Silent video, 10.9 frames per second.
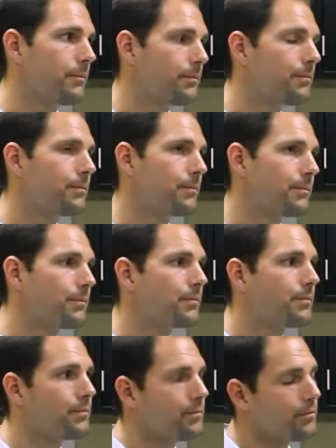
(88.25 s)

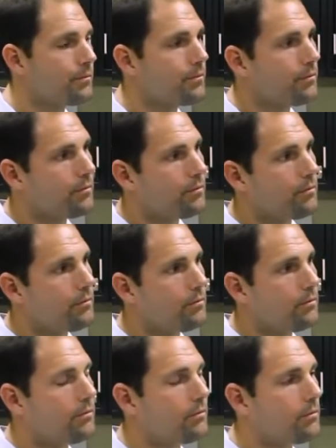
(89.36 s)
This person isn't speaking.